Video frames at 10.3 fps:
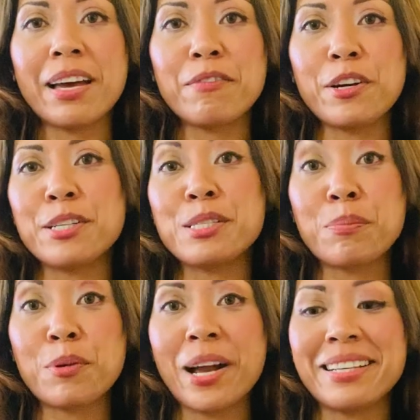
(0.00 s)
that very
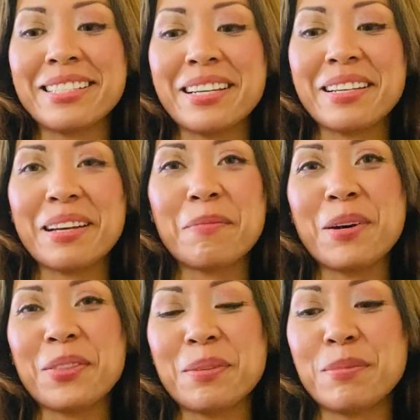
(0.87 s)
surprising
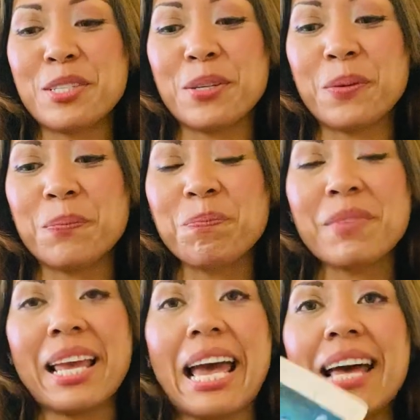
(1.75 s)
about them too.
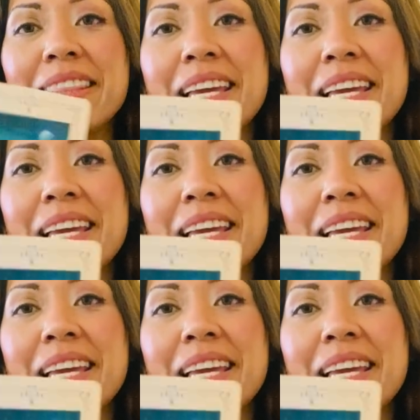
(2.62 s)
And